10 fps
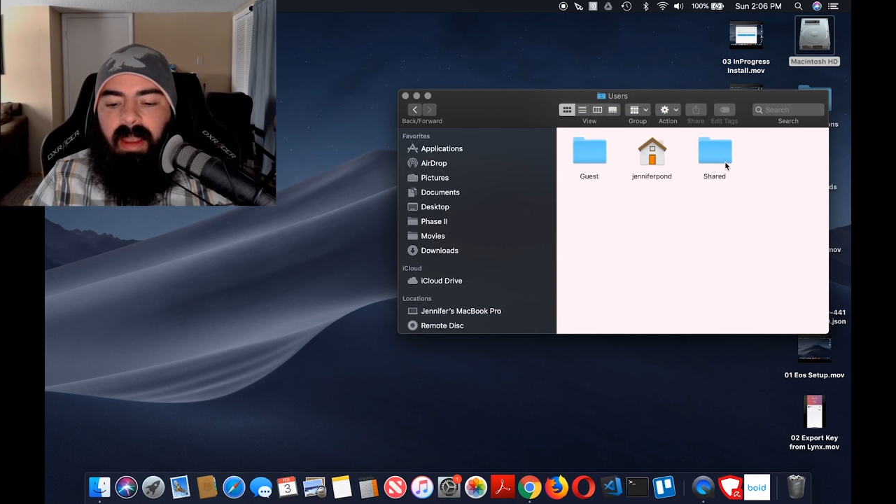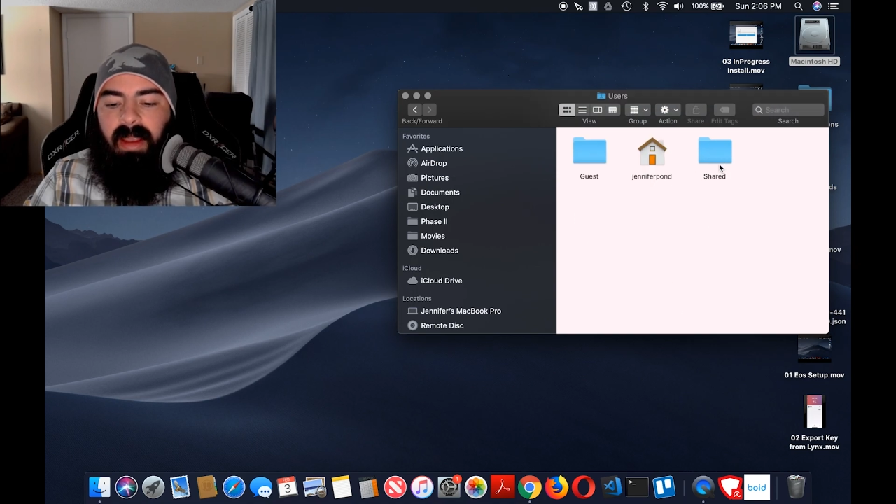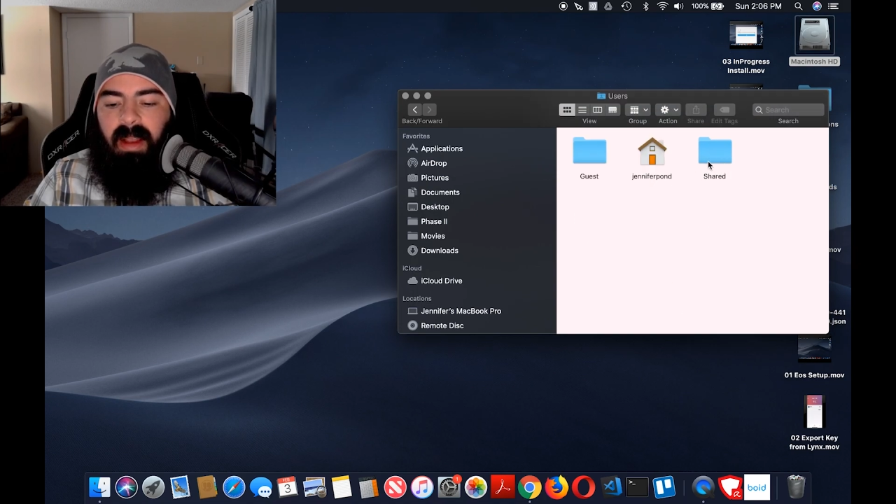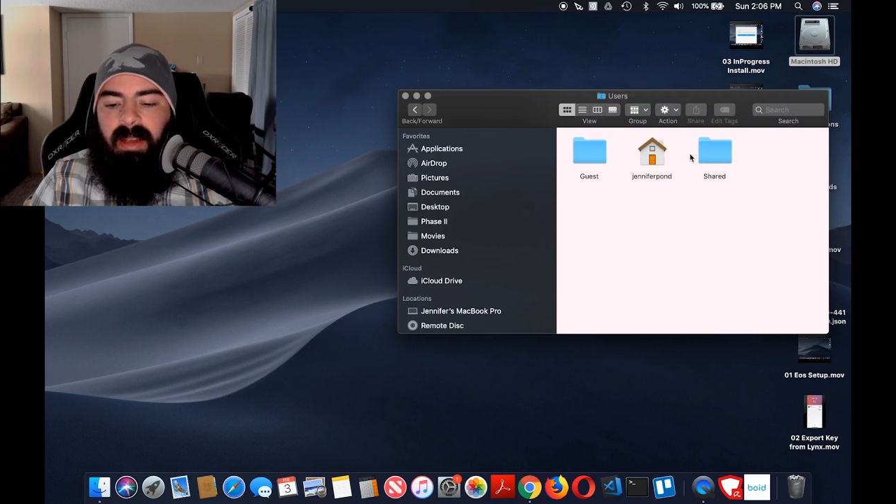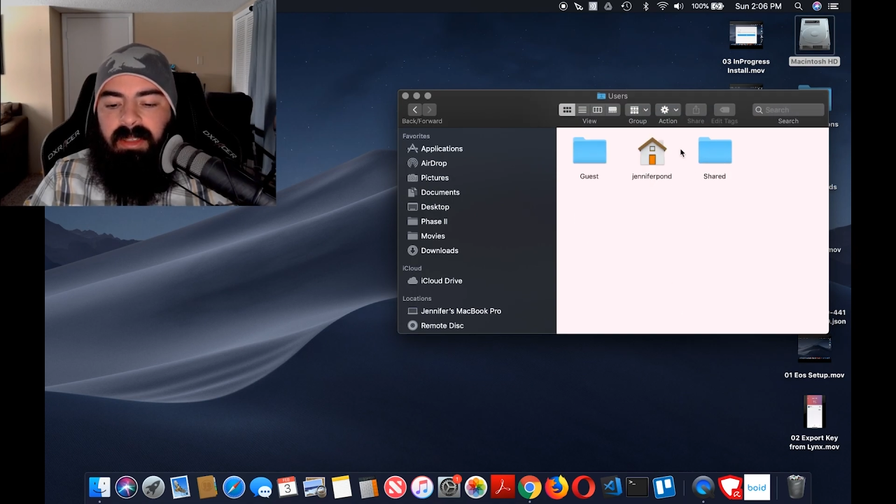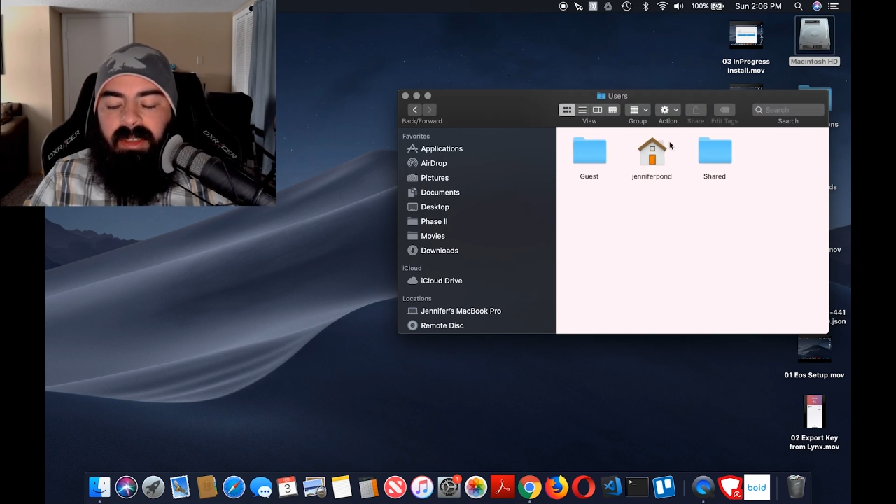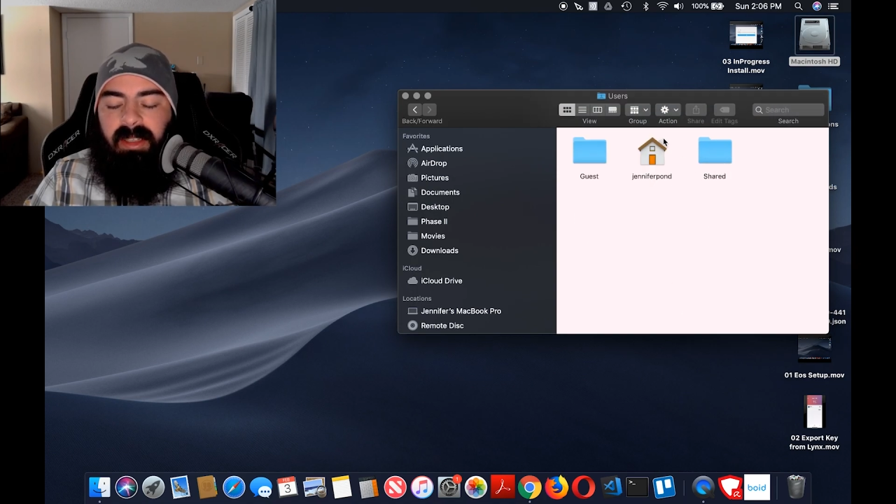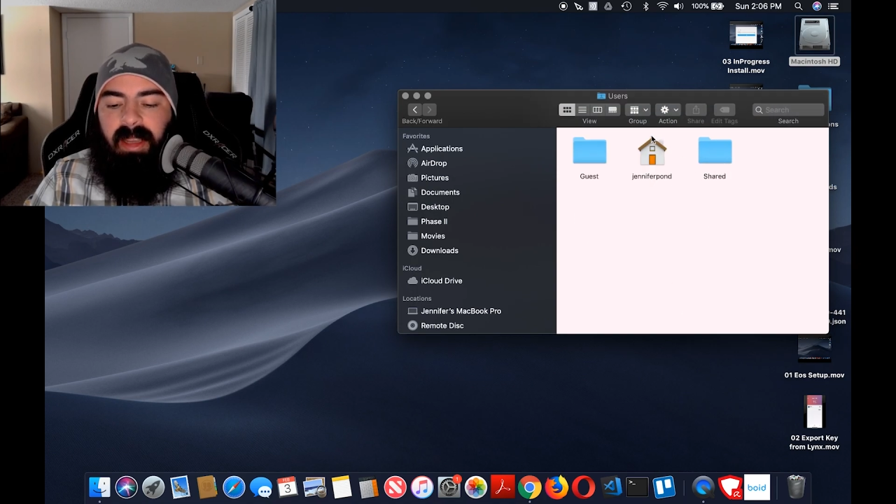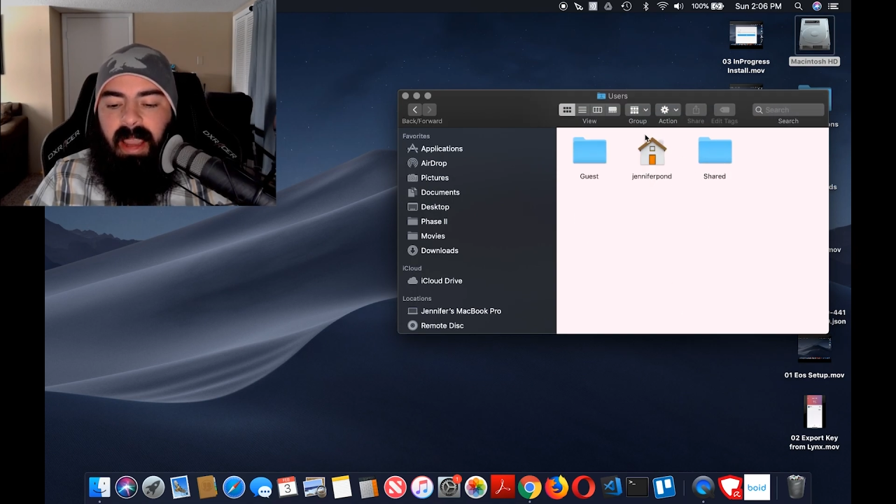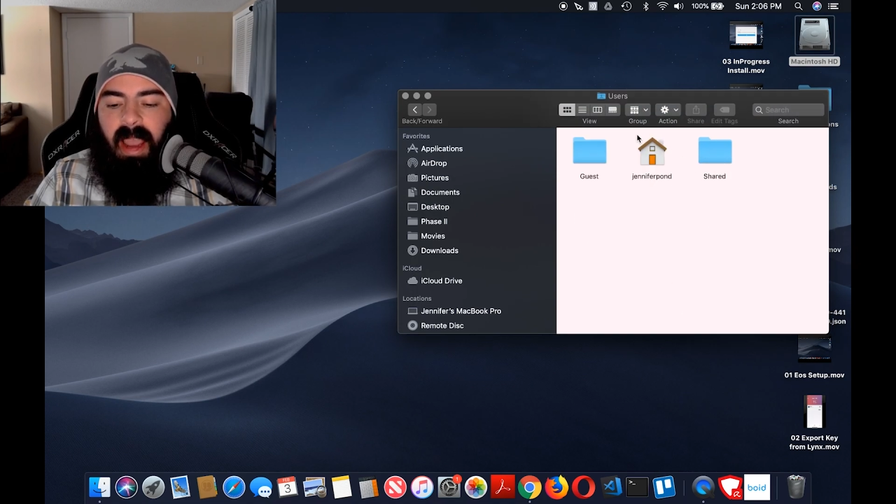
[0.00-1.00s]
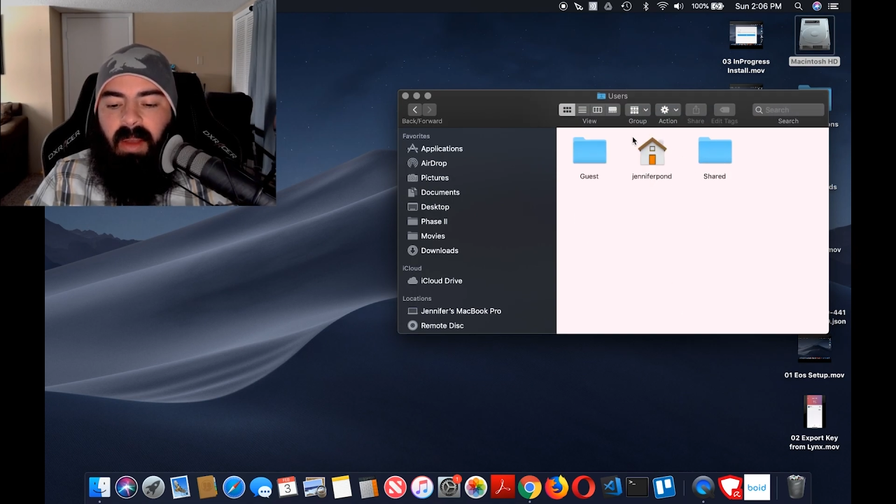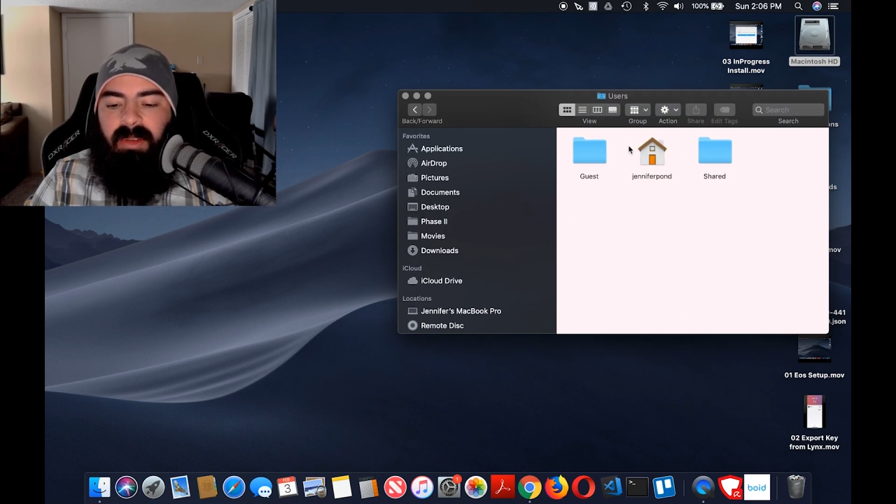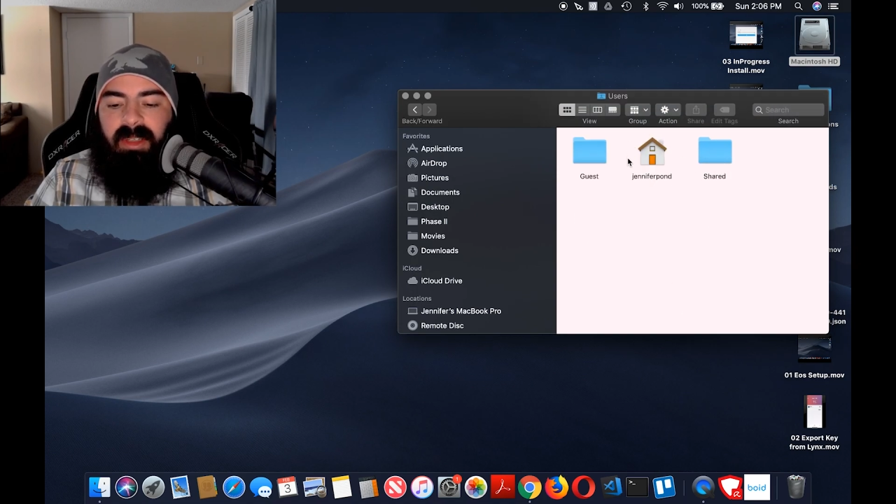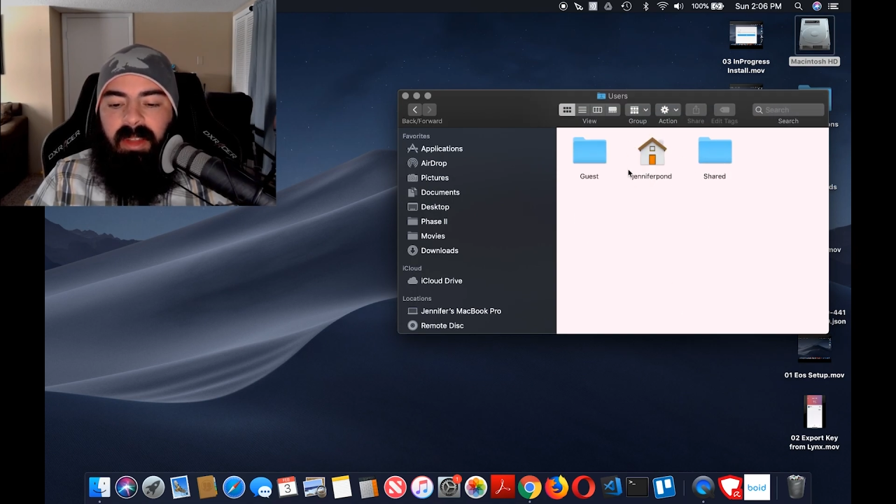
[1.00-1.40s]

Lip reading: icons looks like a house,